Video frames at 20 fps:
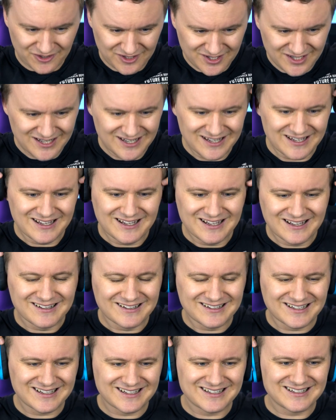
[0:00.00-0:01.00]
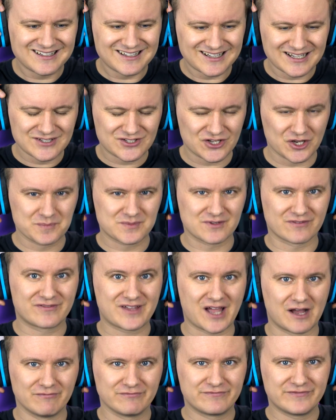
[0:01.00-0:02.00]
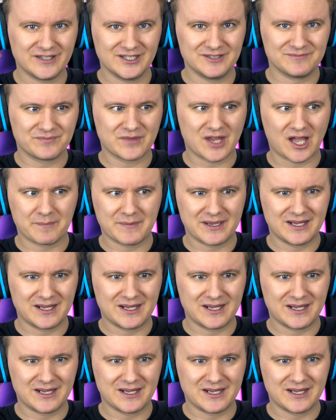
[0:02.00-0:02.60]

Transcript: on, in terms of comfort, I